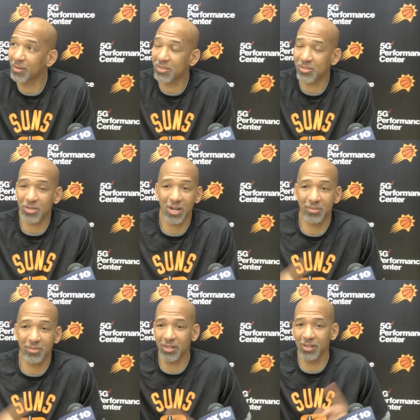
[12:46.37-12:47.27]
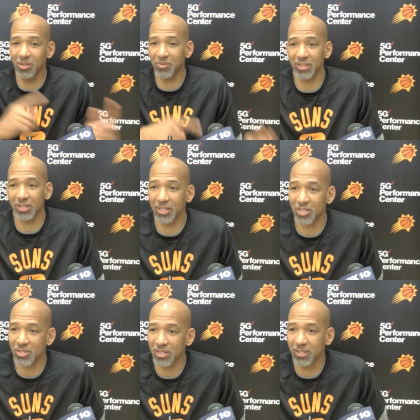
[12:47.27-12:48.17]
I was traveling all over the
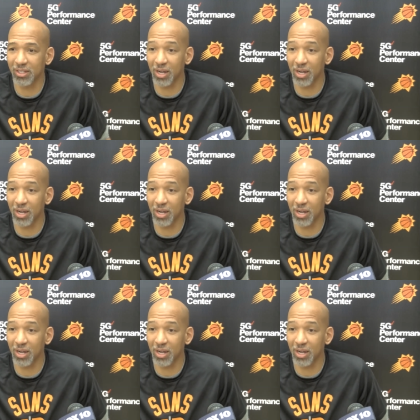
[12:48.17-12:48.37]
country.